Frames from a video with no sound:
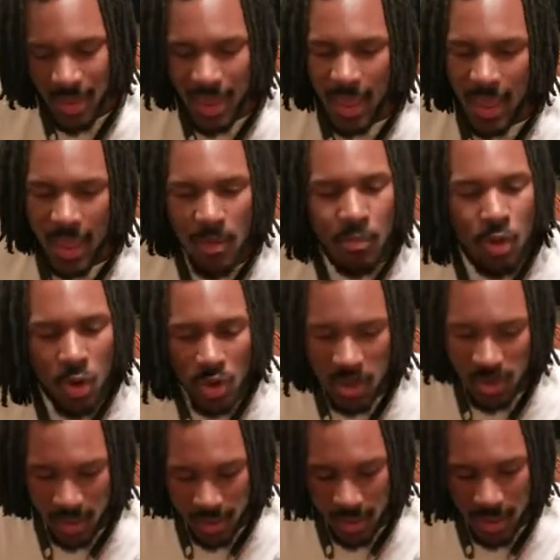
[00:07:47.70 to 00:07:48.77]
I hate
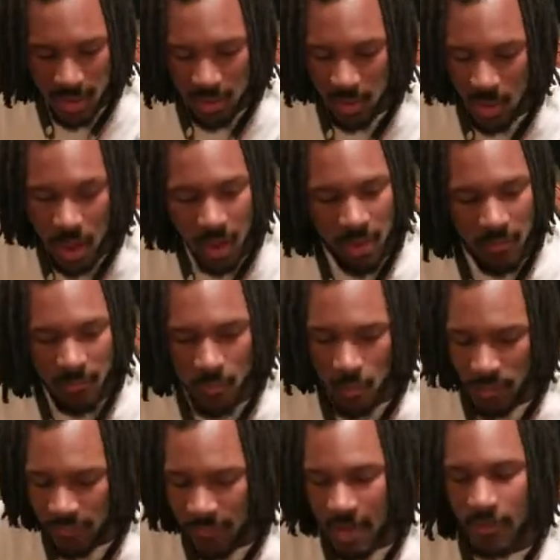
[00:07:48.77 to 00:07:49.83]
pushing in and knocking
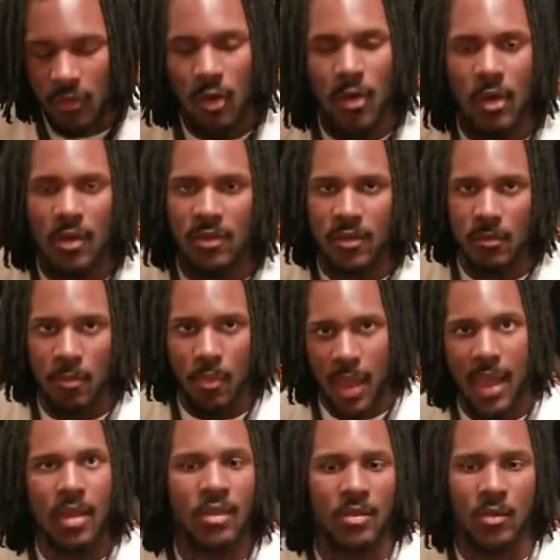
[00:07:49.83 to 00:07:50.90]
4 or 5 cards
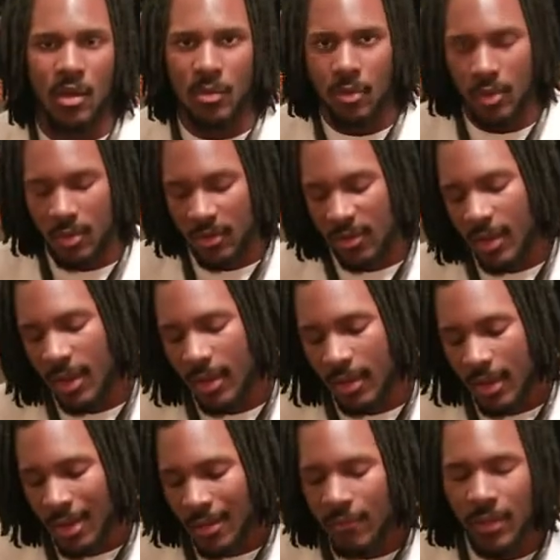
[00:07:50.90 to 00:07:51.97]
back into my opponent's hand.
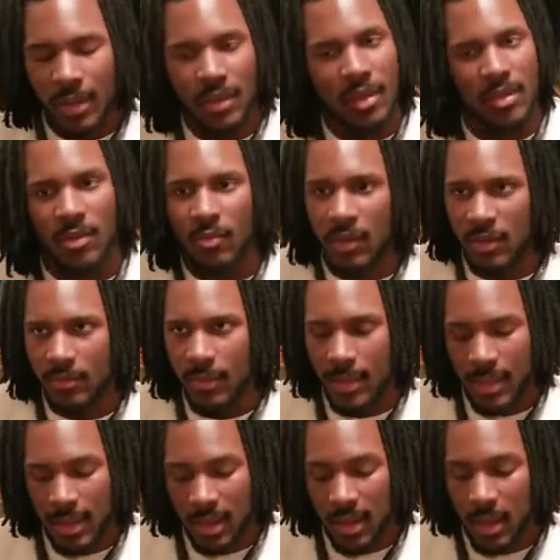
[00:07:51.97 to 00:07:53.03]
I feel like that just makes my
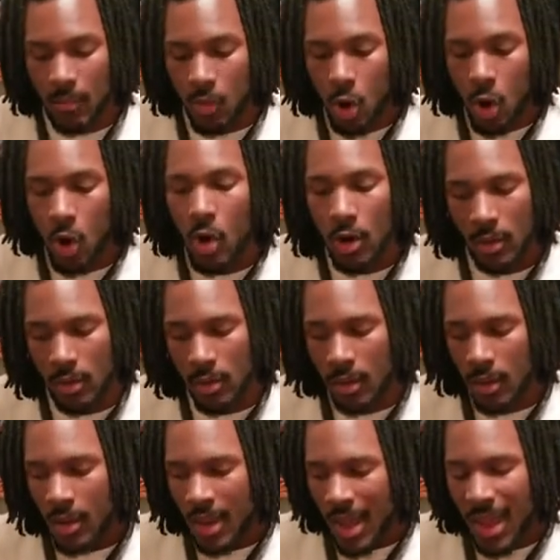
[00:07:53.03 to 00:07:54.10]
late game harder.
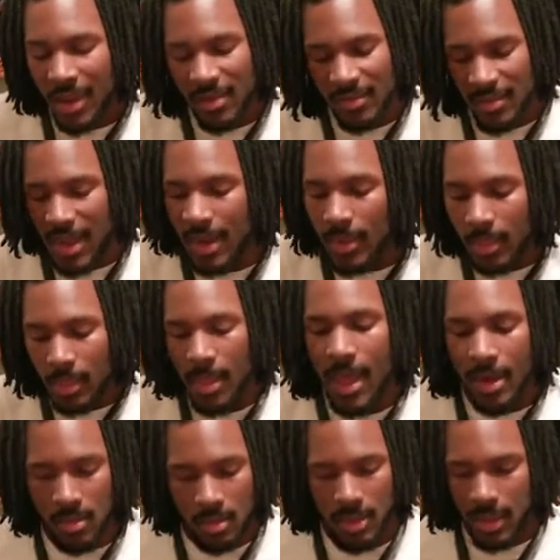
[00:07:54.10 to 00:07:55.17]
And it's not a
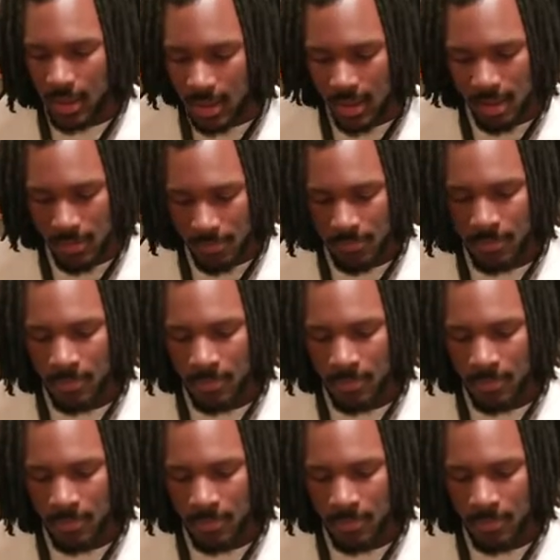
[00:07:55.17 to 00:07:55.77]
lot of late game.